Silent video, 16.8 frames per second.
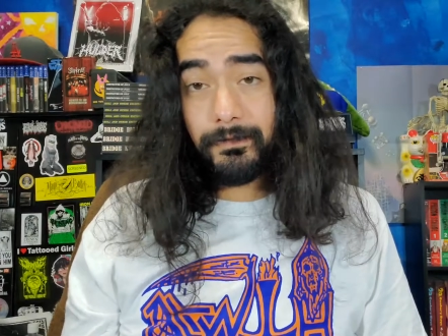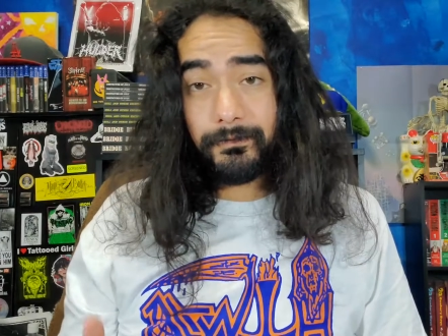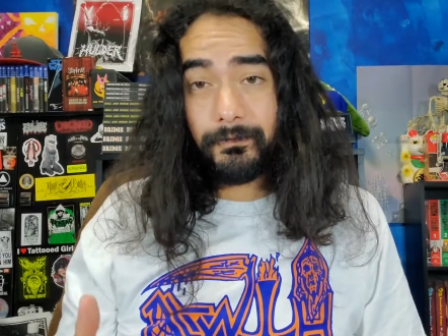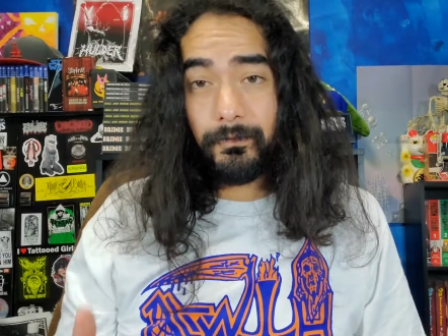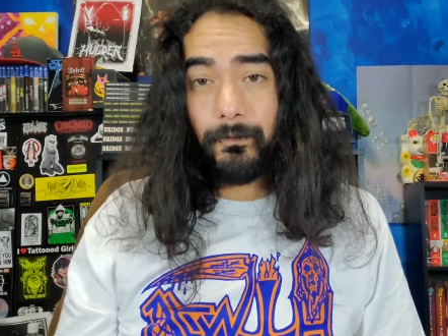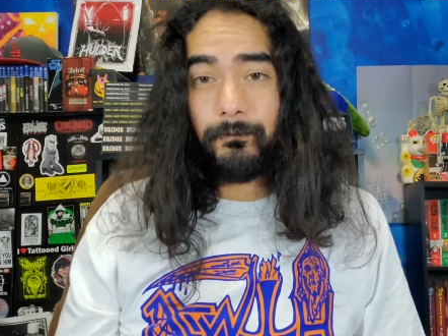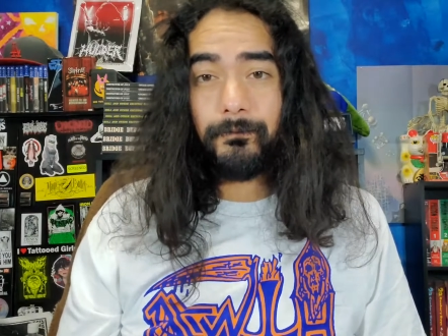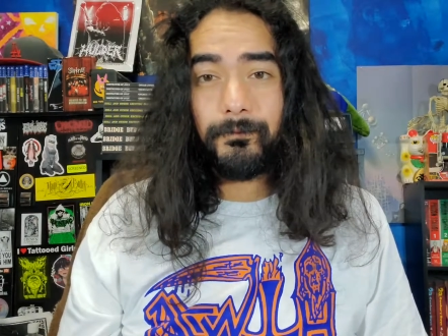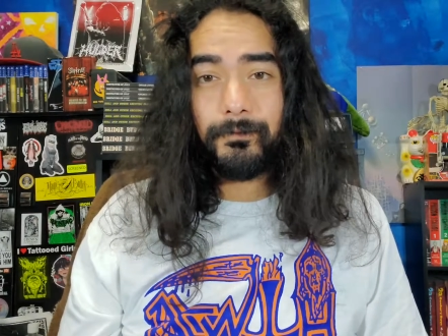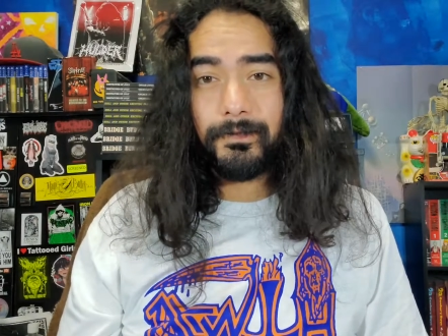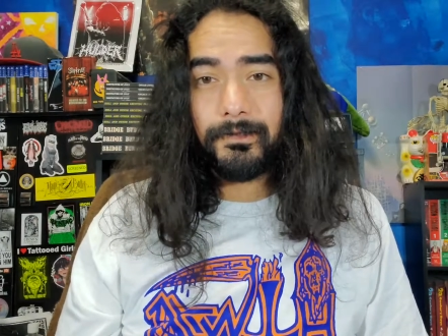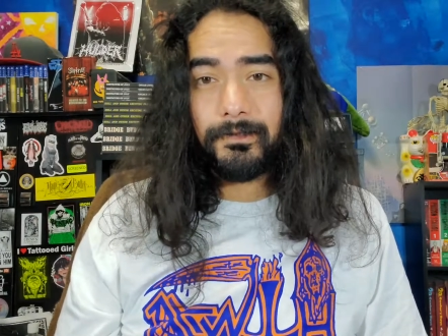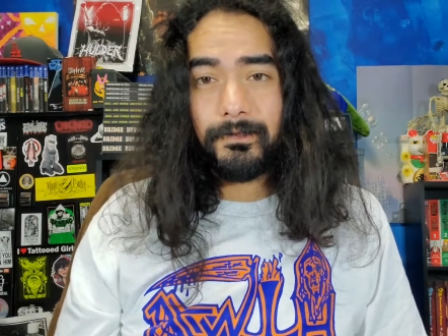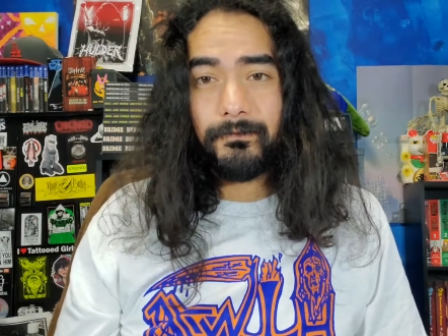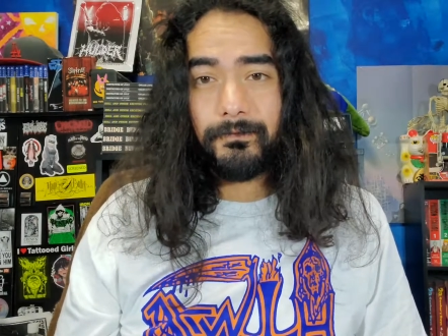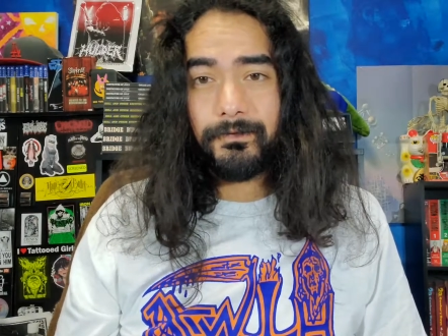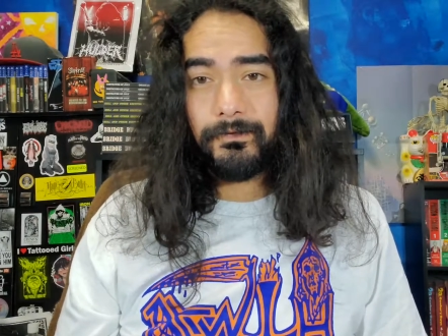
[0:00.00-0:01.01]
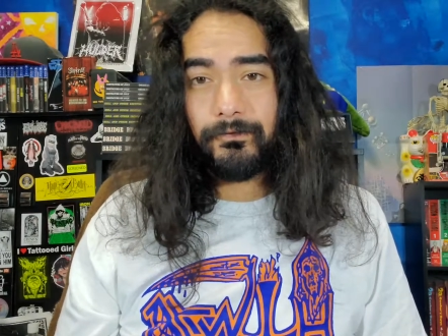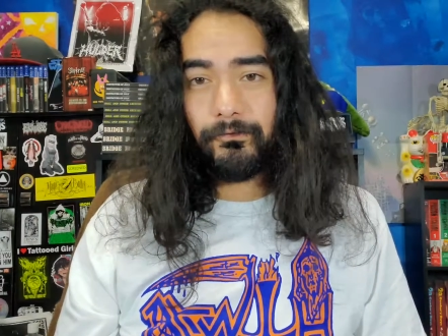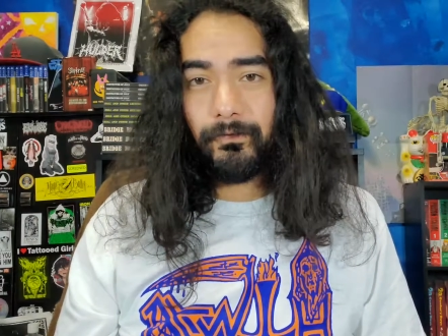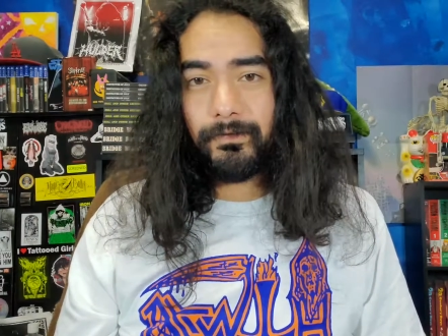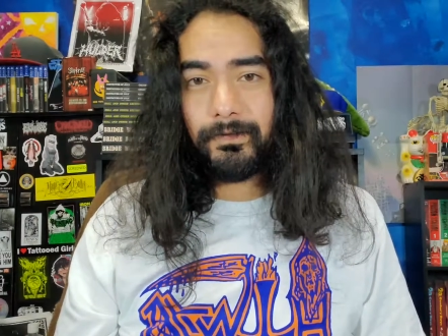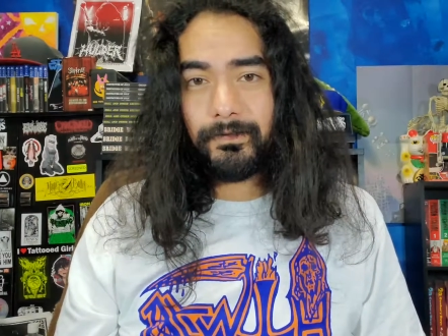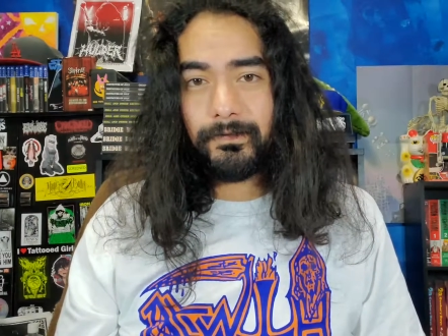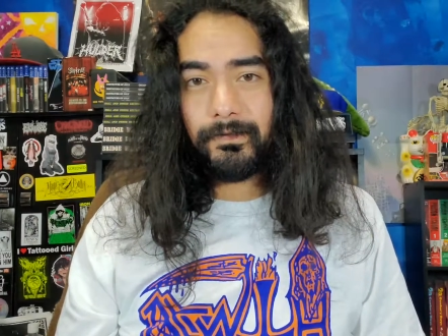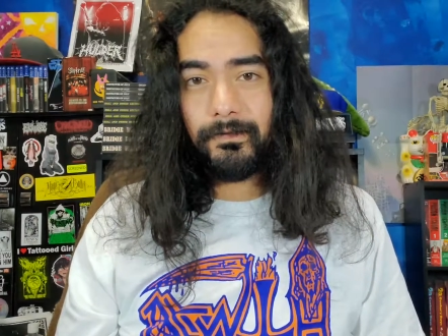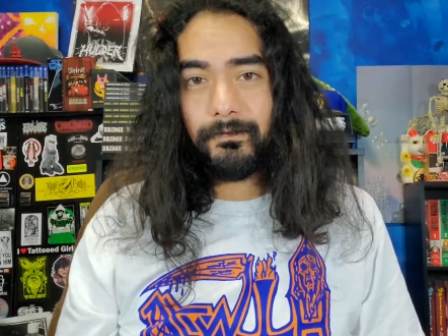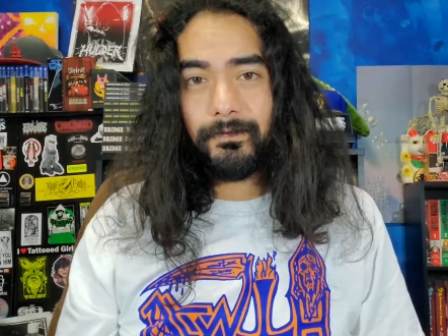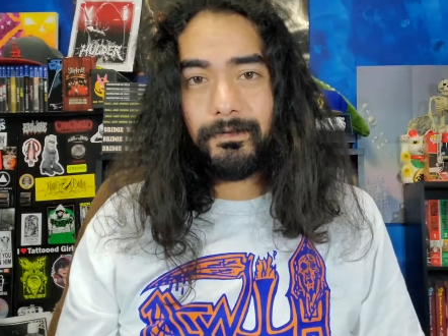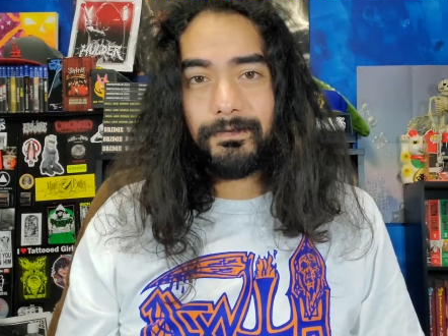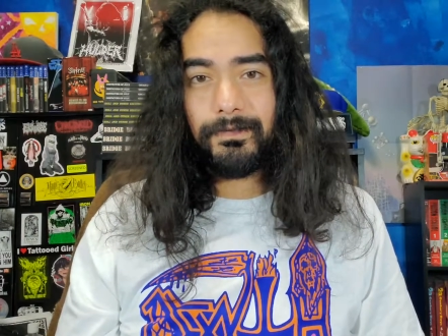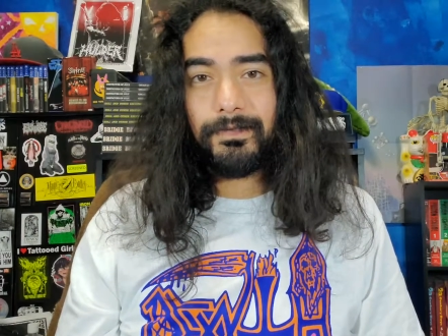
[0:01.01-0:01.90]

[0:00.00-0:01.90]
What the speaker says: and hopefully you enjoy the series.